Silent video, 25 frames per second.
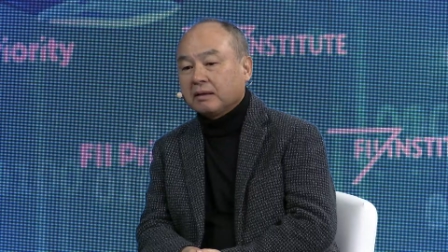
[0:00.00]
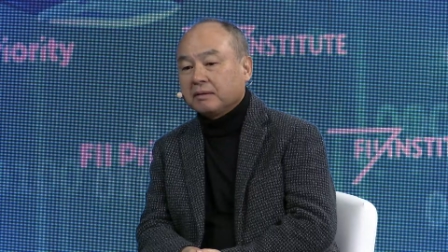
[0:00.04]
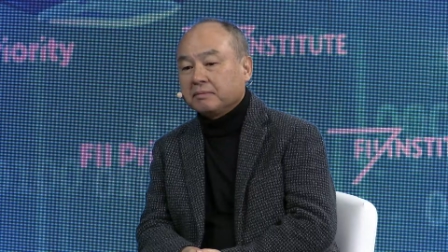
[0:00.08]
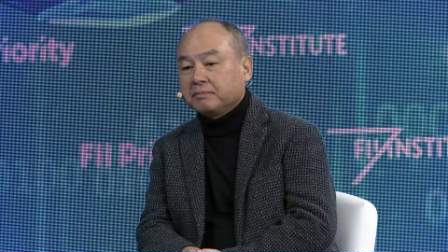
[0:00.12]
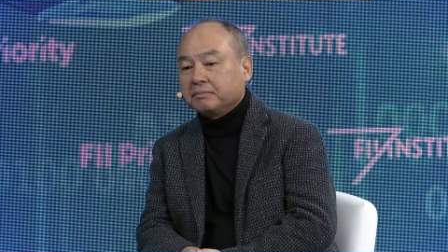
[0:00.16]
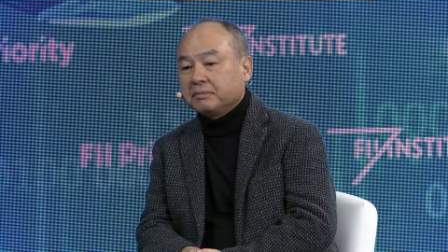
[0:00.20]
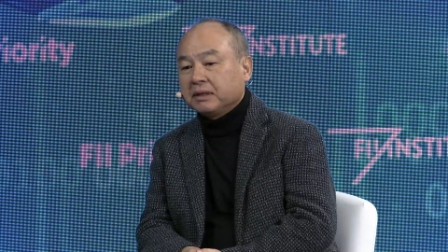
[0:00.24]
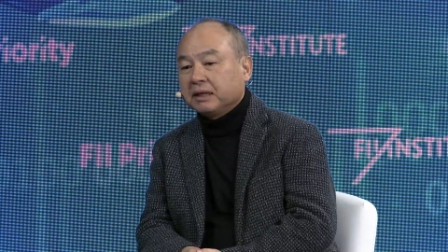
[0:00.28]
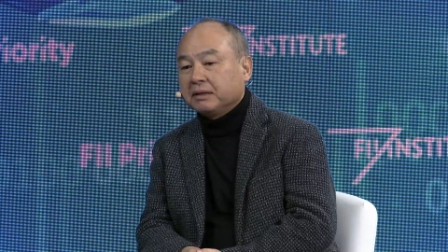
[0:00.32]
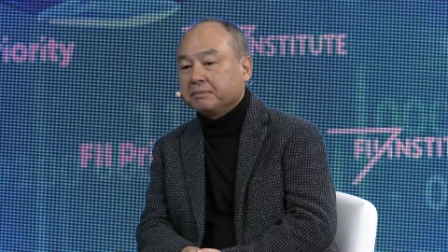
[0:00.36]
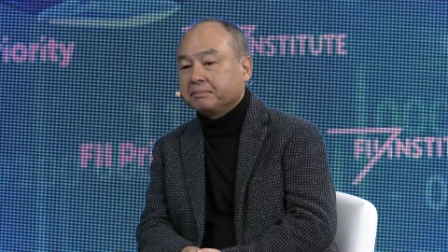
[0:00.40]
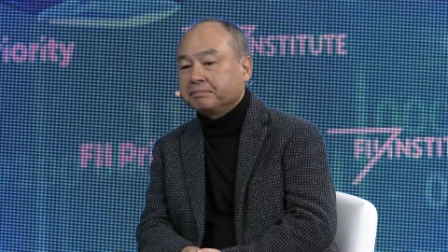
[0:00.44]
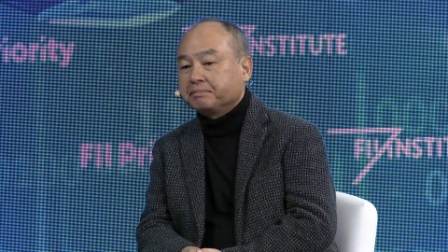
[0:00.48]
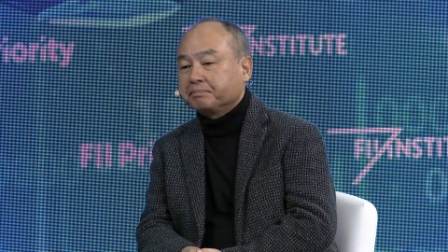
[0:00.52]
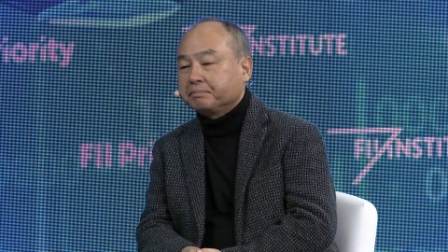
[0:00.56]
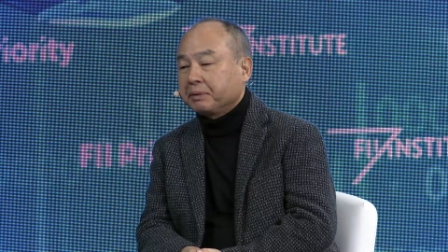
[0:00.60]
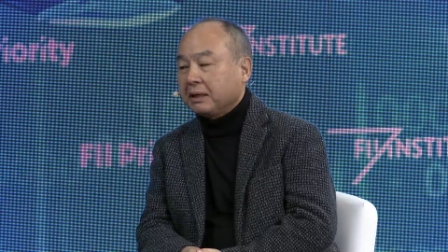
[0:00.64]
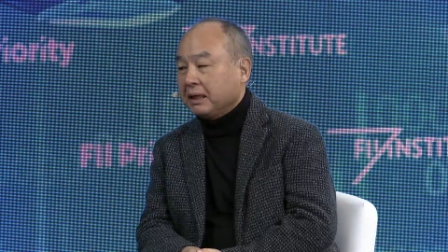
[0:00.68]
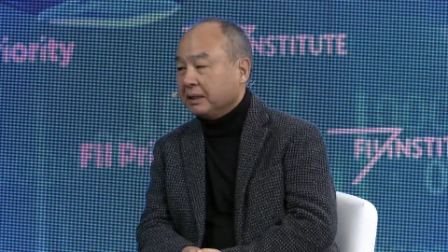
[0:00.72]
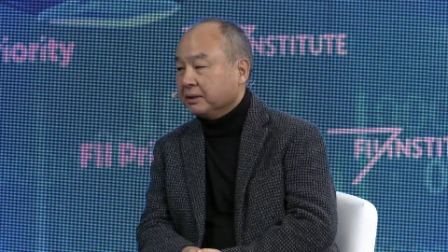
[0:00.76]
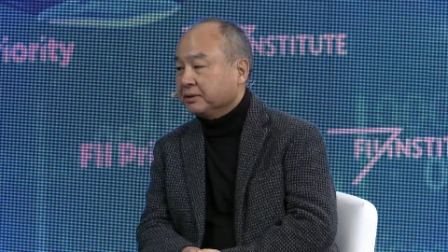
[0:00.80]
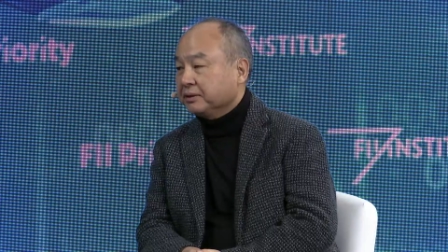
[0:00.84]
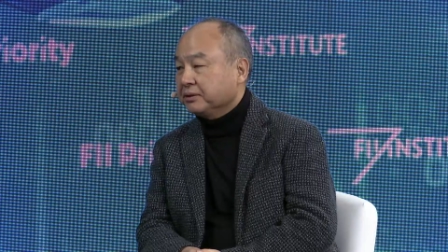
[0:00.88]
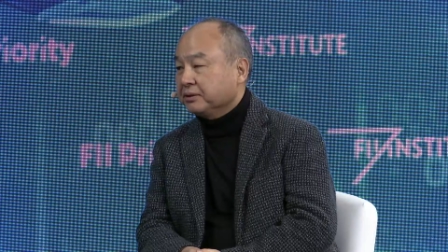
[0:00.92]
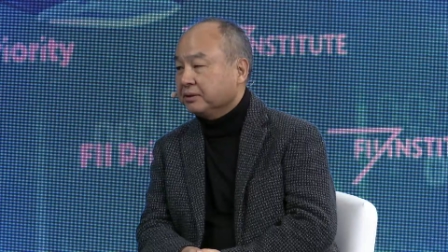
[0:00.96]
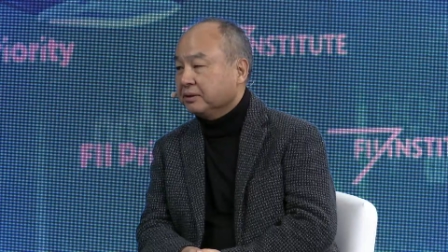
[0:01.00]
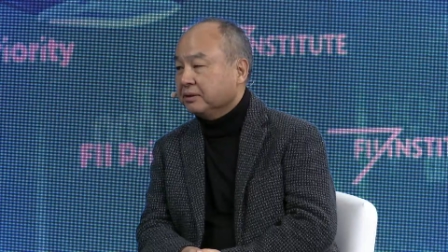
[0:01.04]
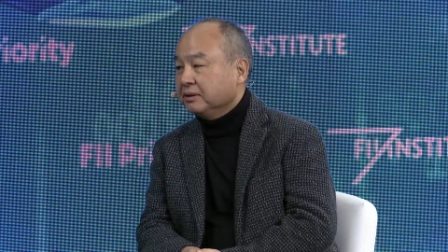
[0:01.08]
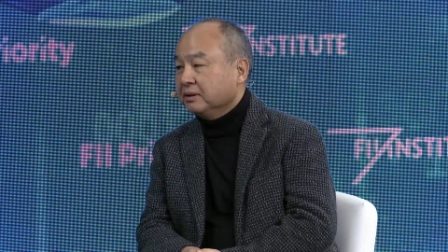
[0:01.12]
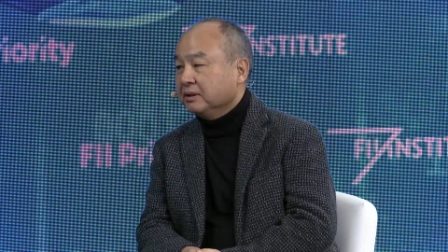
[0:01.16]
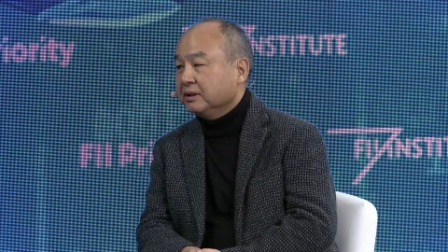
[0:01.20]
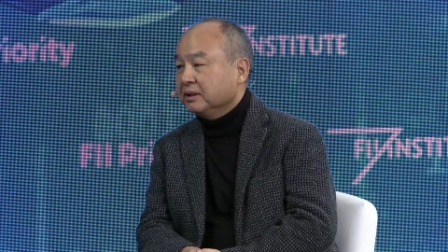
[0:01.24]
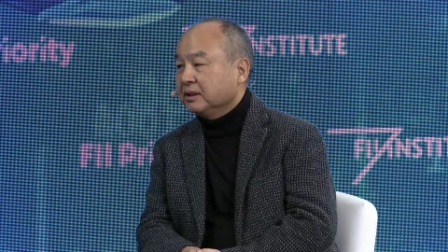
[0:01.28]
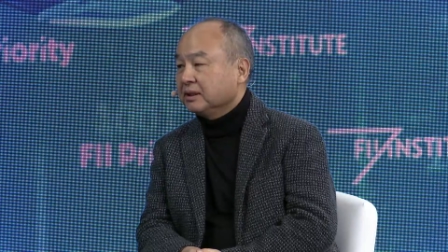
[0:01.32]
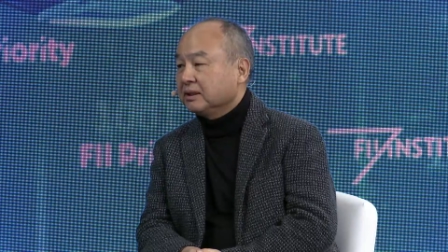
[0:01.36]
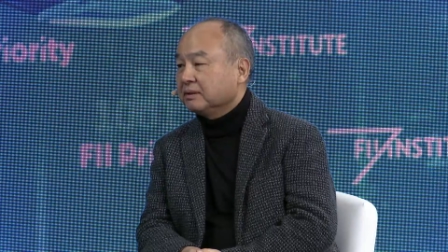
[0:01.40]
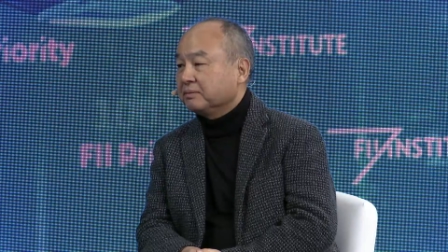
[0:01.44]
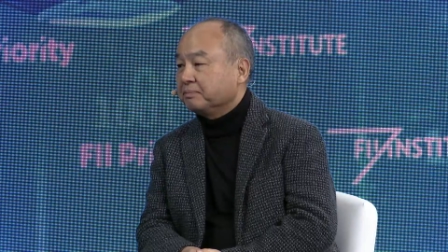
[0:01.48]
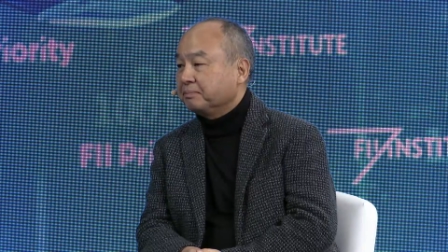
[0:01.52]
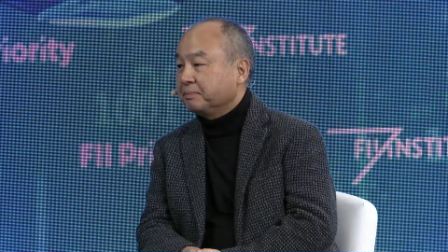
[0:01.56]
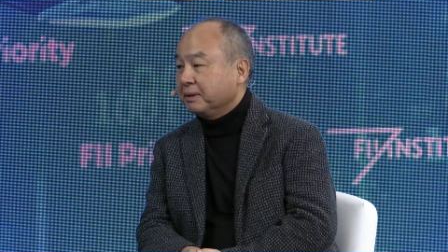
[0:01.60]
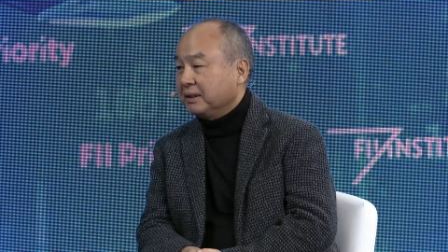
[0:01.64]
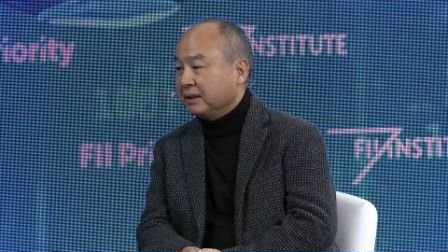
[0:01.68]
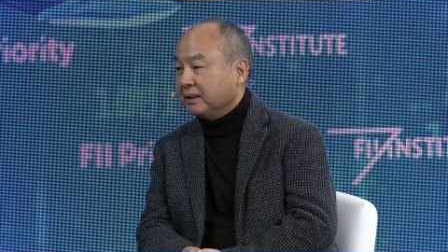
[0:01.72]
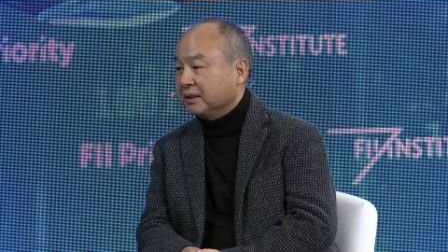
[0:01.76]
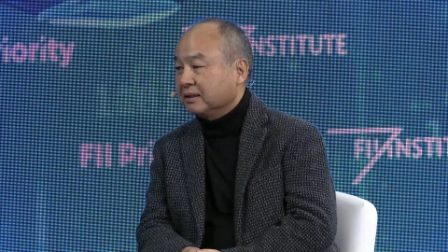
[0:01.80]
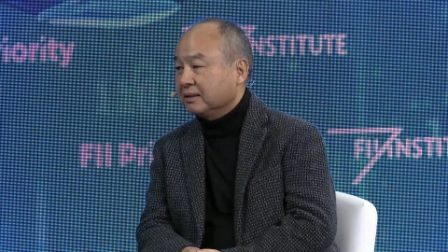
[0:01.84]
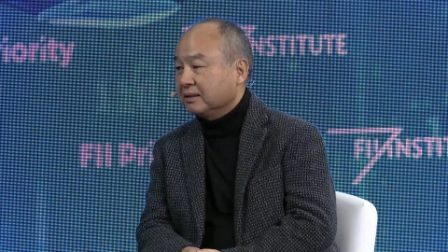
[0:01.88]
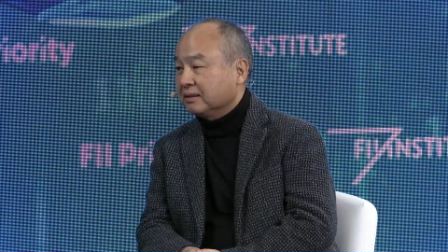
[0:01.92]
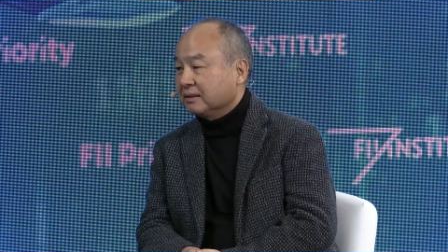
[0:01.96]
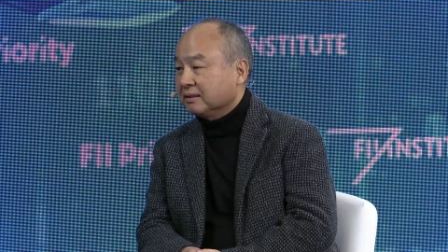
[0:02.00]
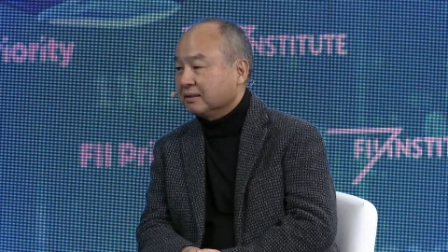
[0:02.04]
My passion is big.